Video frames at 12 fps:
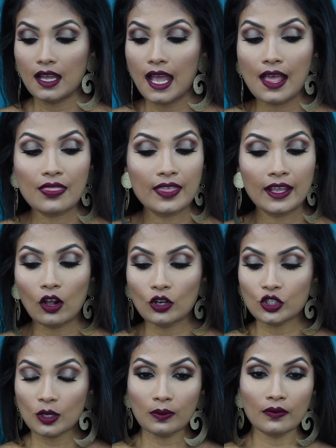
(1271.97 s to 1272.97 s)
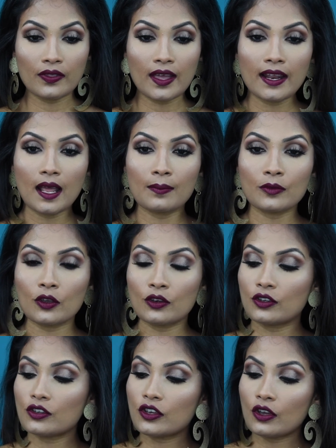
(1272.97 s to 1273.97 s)
And then on top of that, I'm going
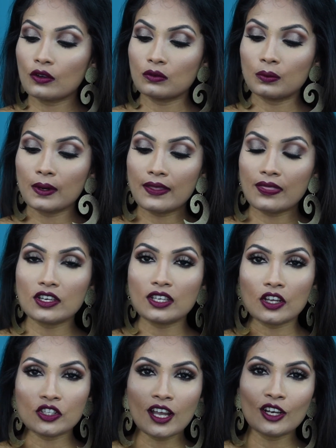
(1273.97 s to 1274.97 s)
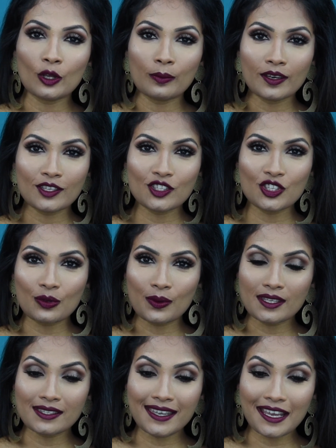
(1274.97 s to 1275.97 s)
to go with Tatcha Luminous Dewy
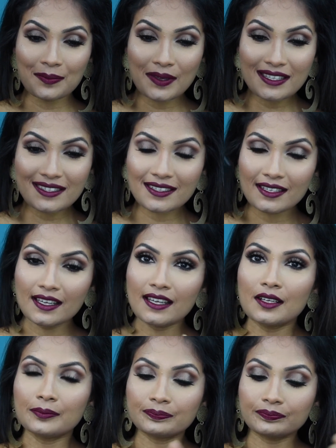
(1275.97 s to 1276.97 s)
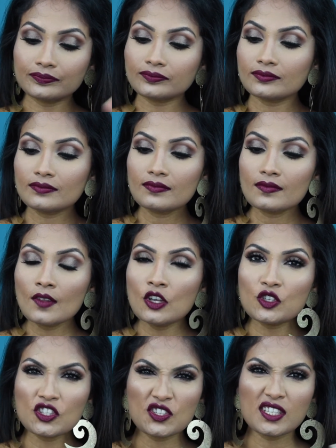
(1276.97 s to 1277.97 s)
Skin Mist,
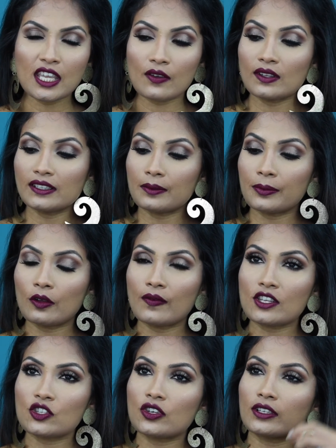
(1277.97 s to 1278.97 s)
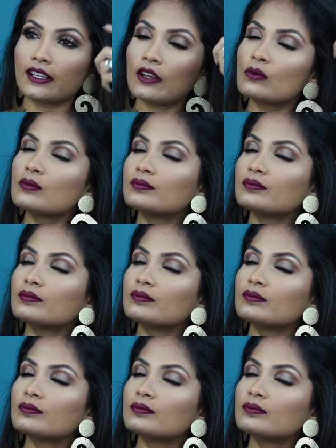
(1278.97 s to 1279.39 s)
just to give a little bit of extra glow.